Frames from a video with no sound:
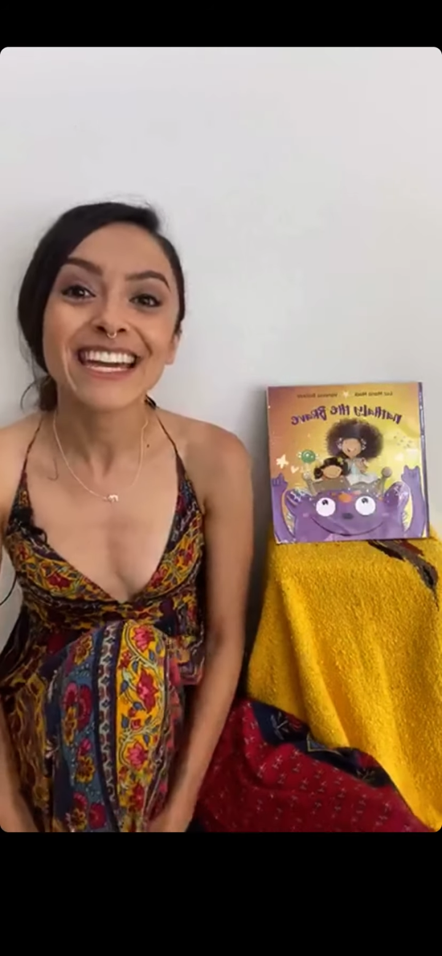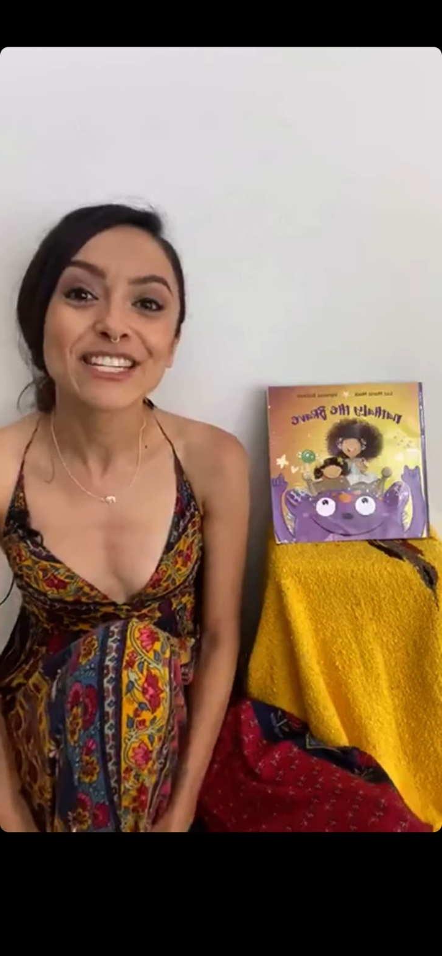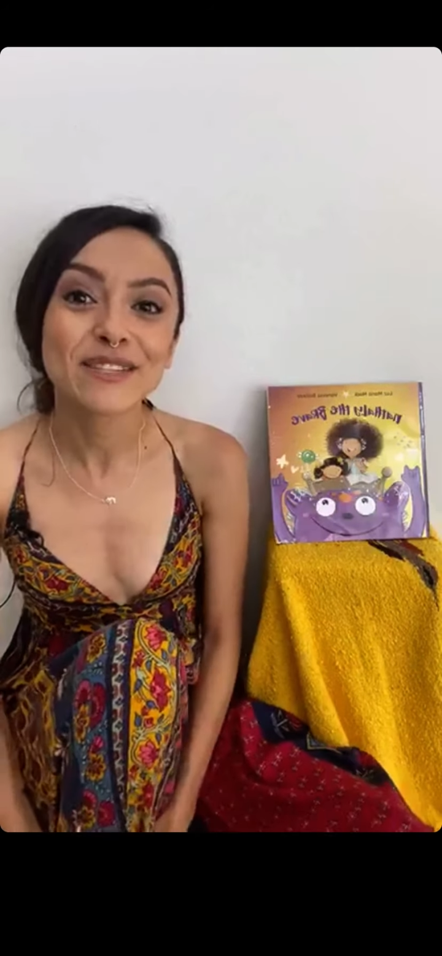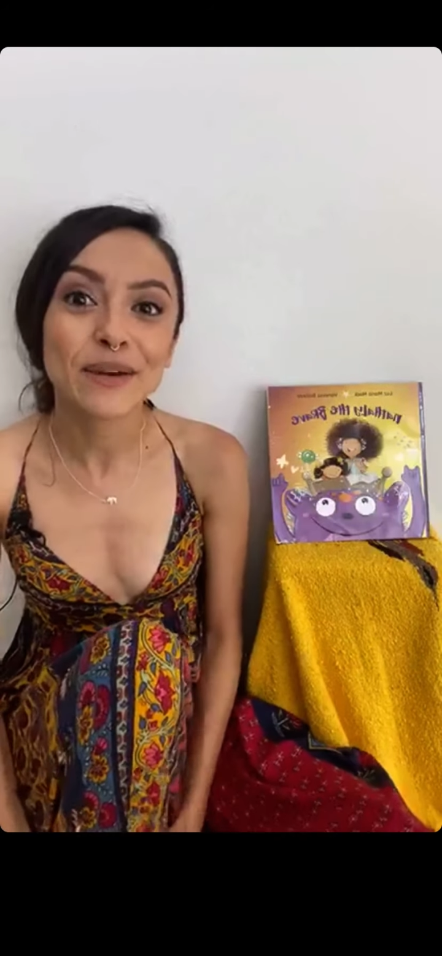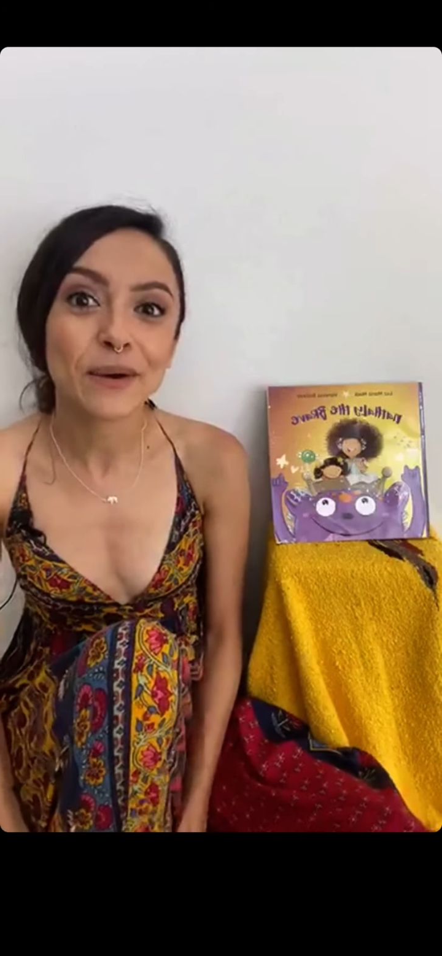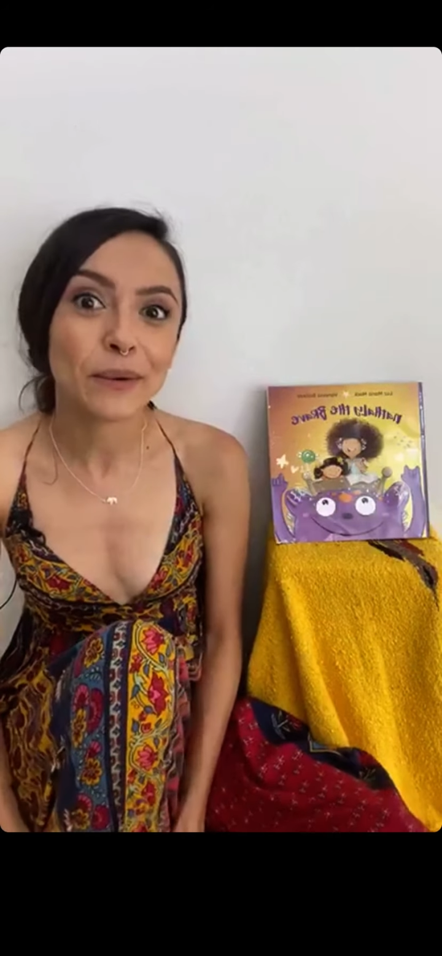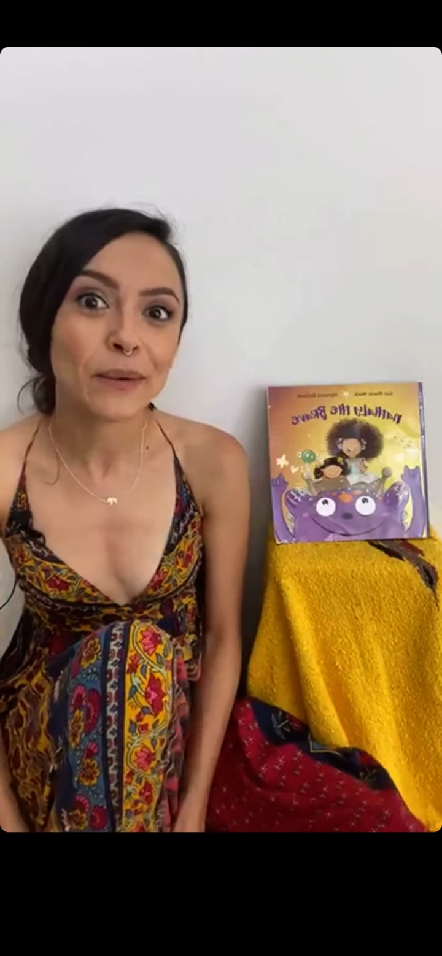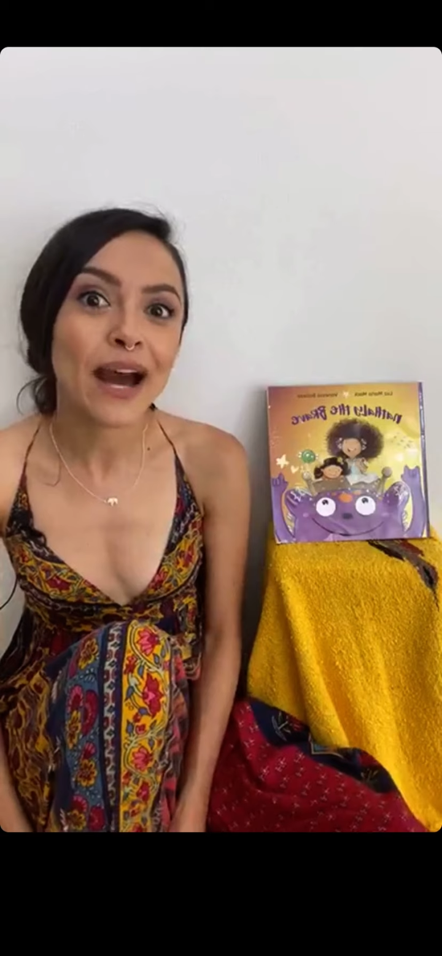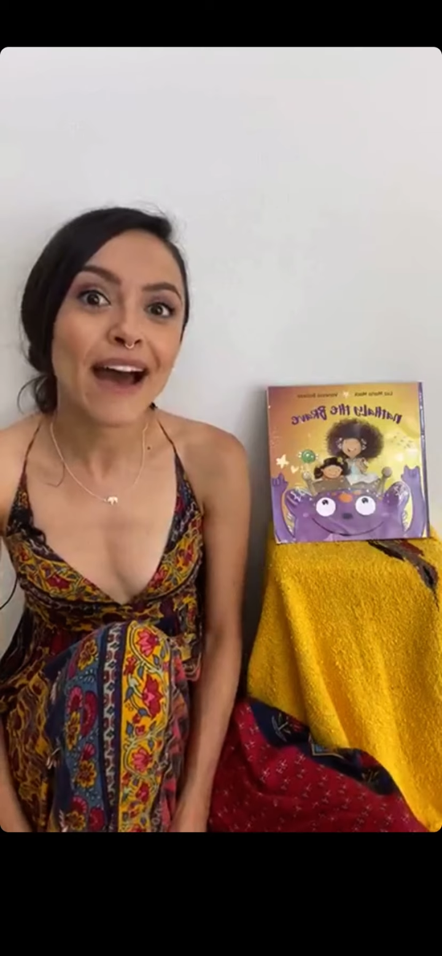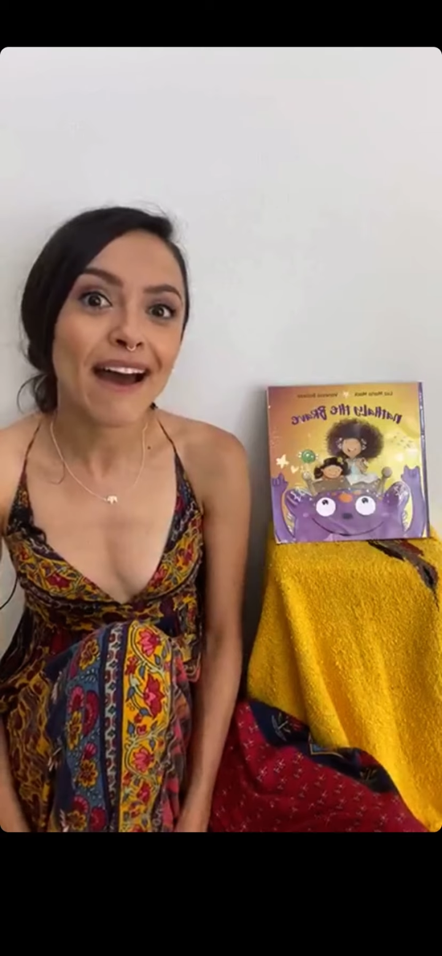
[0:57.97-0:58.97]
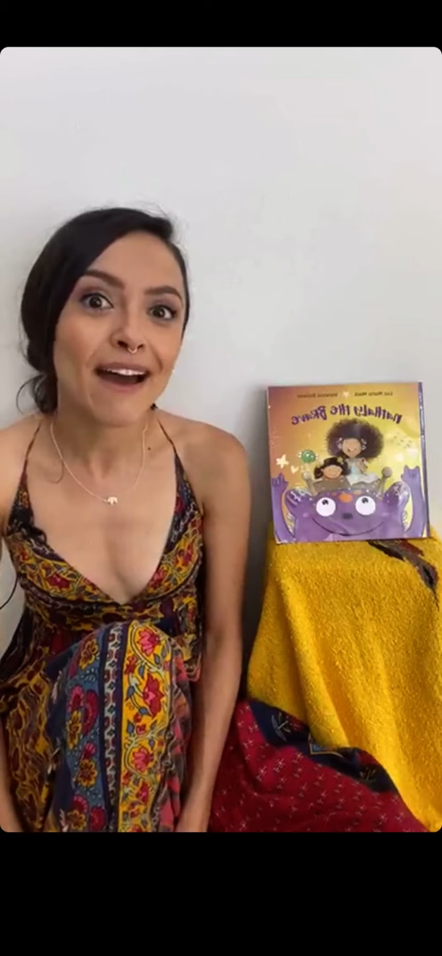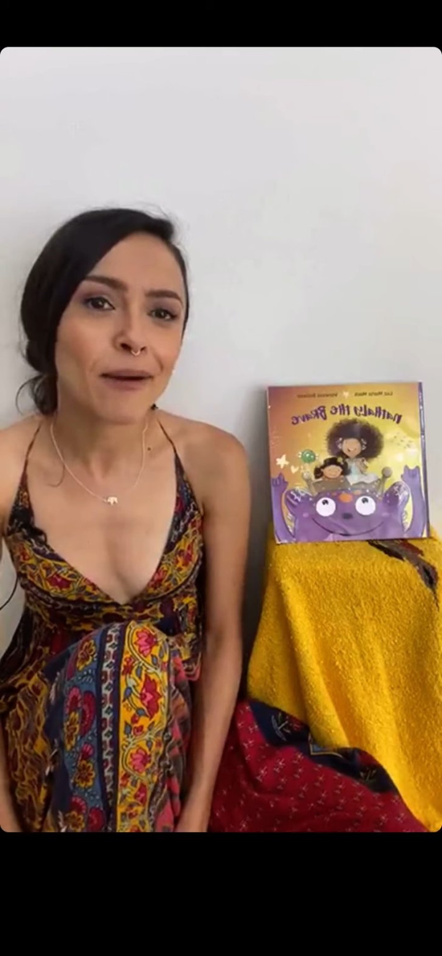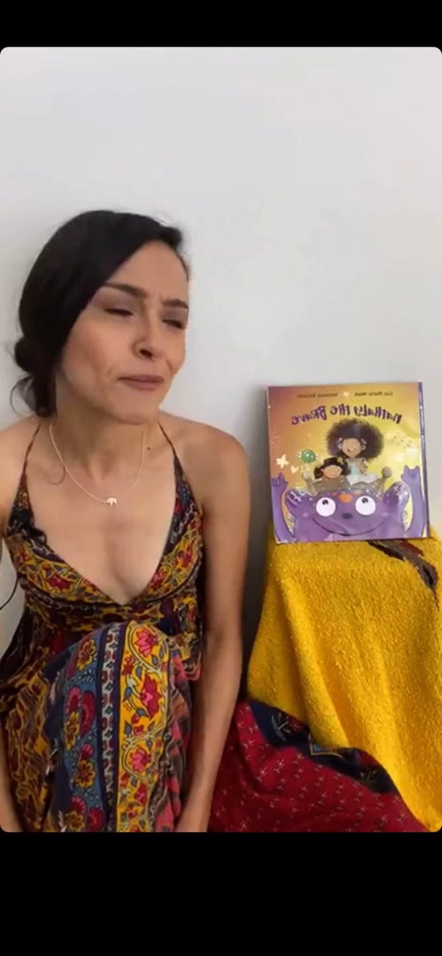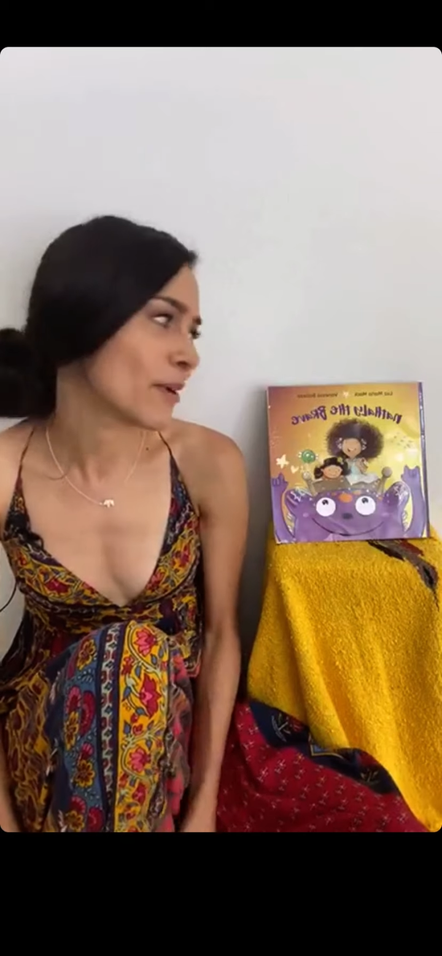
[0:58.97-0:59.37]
So, I